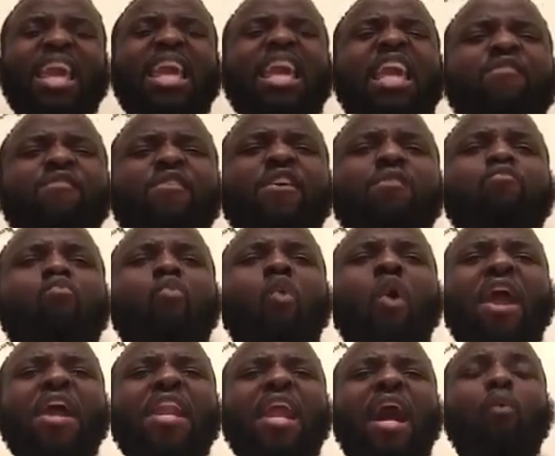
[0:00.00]
Even
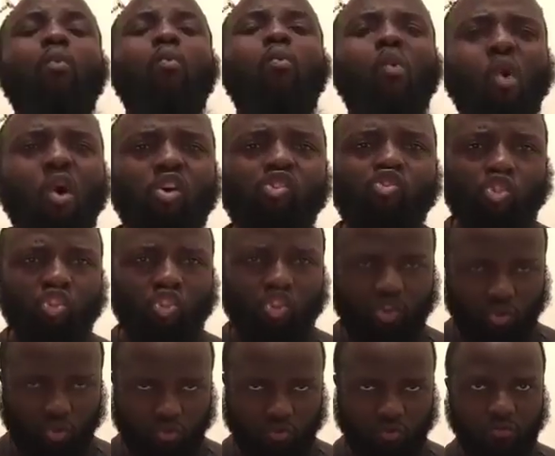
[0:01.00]
when I want
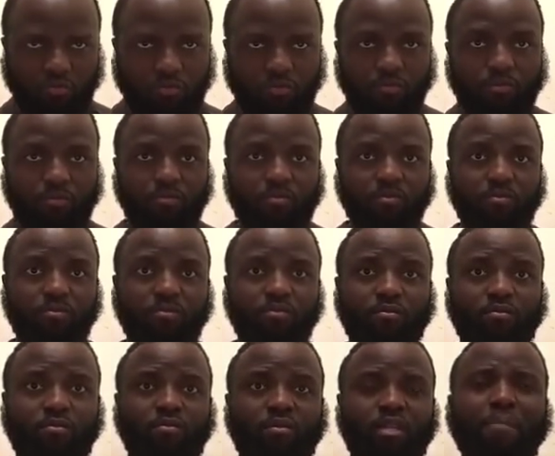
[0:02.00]
to,
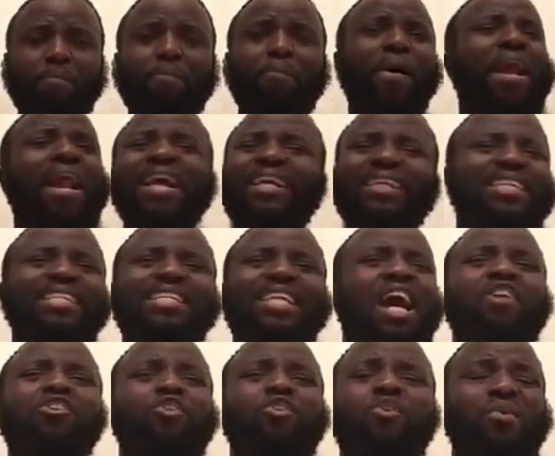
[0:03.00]
but I
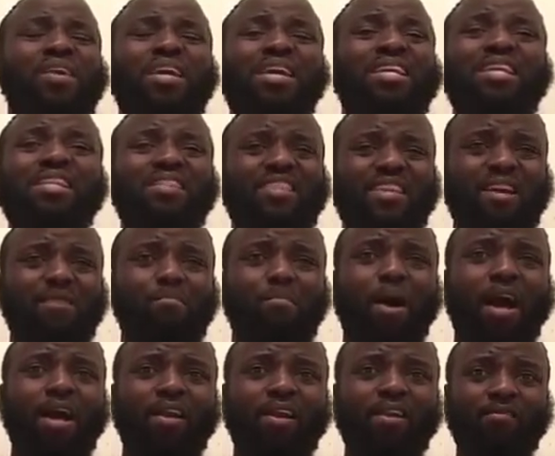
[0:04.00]
cannot do anything
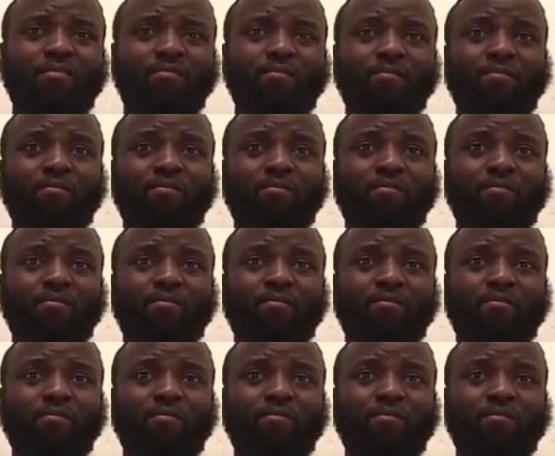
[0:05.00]
about it.